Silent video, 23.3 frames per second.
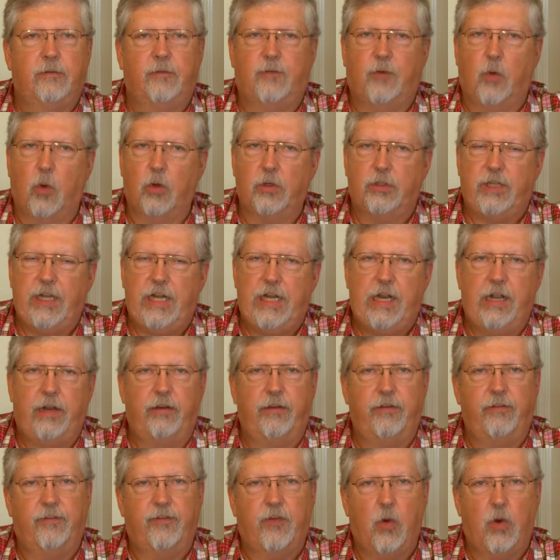
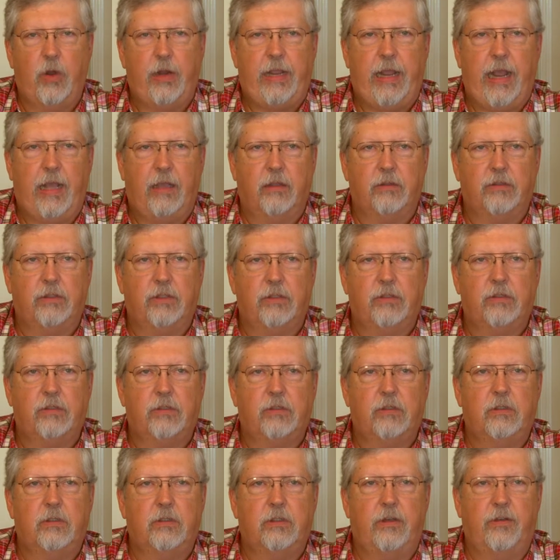1,440
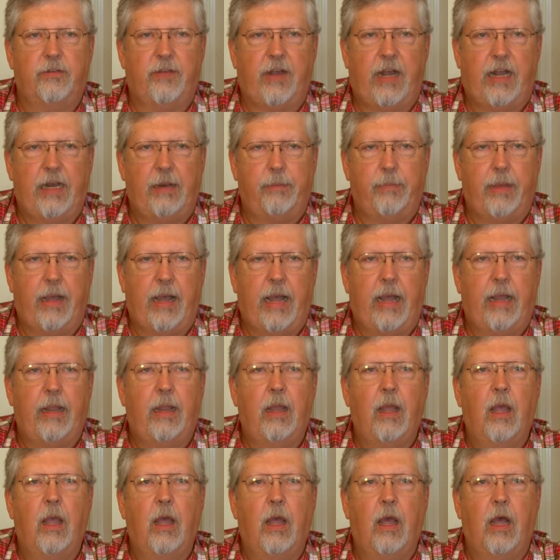ounces divided by
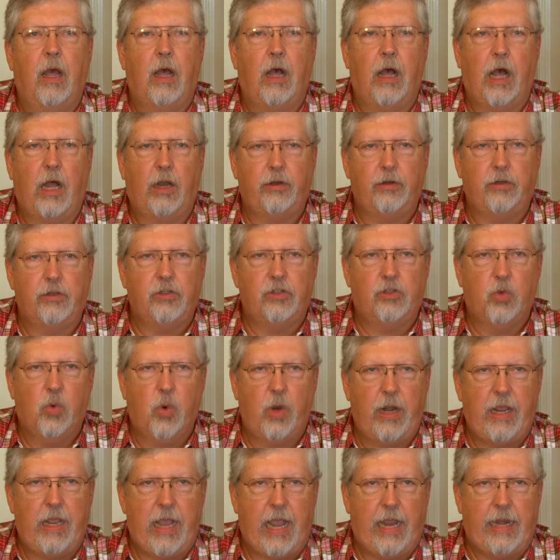
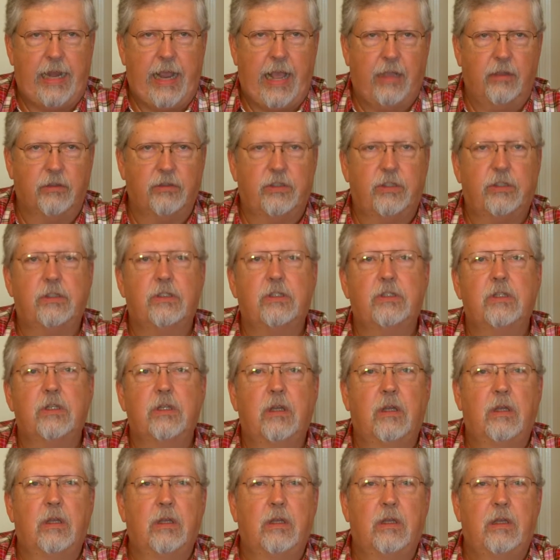128
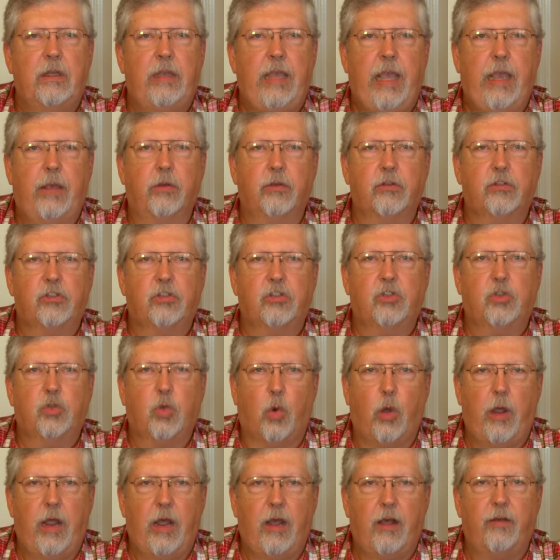ounces equals
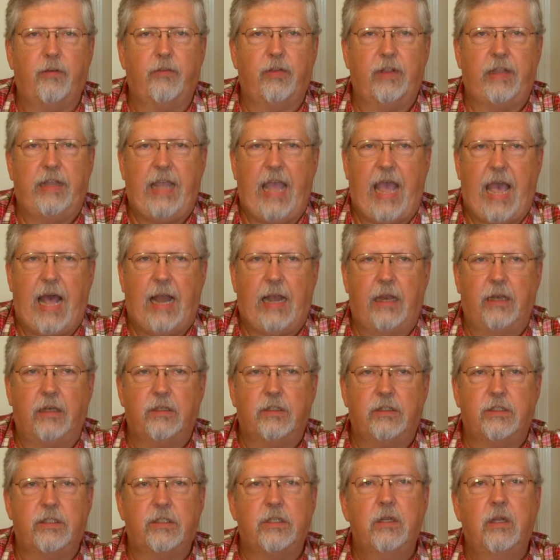12
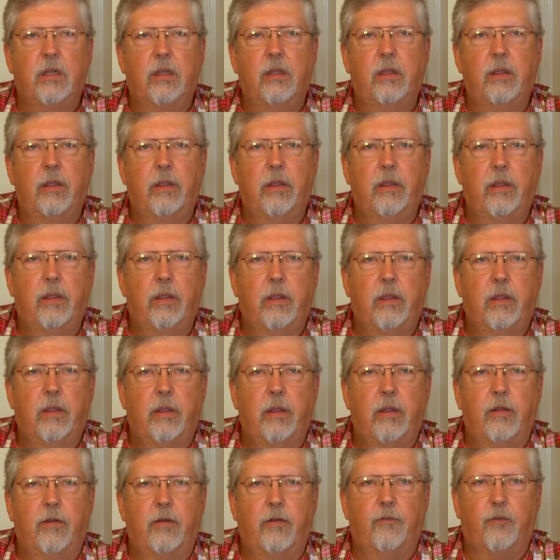gallons.
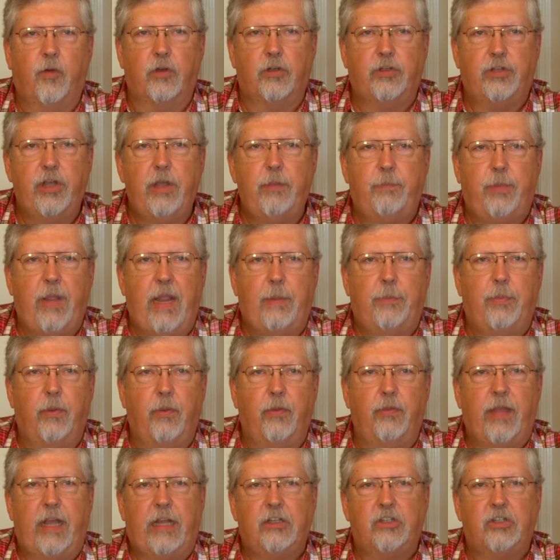For 2
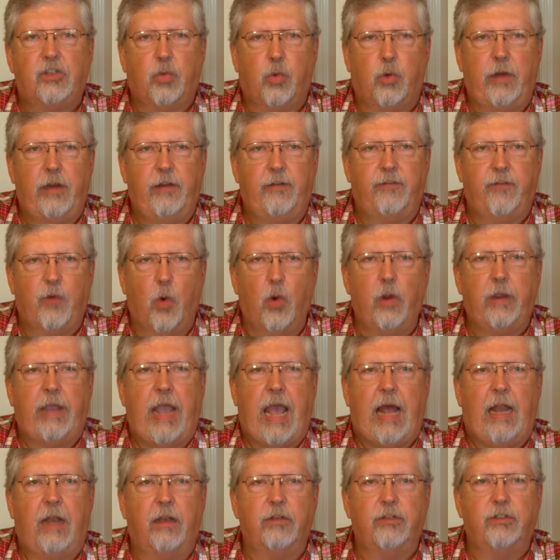people, that's 24
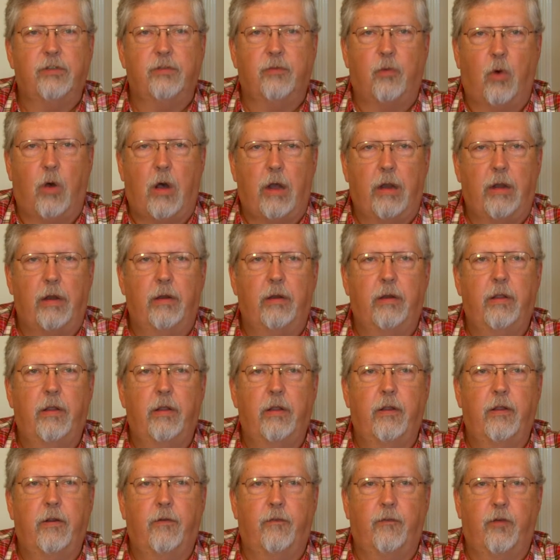gallons of water
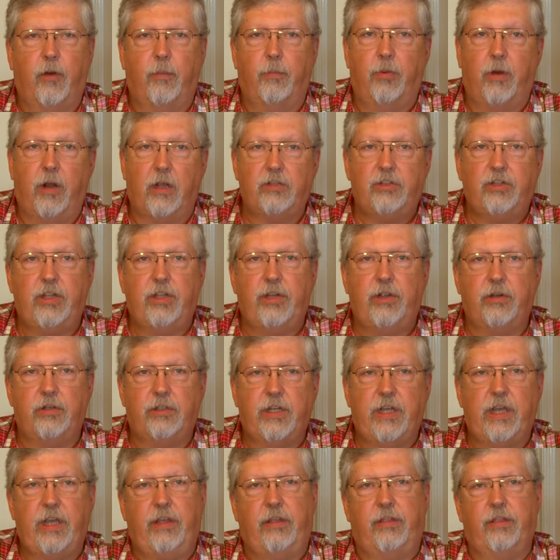for brushing your
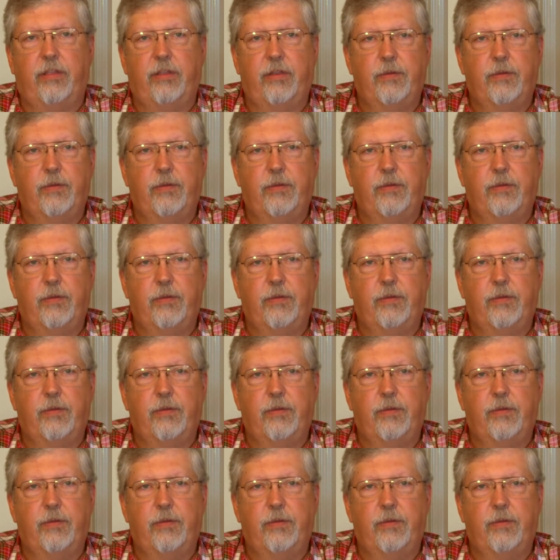teeth.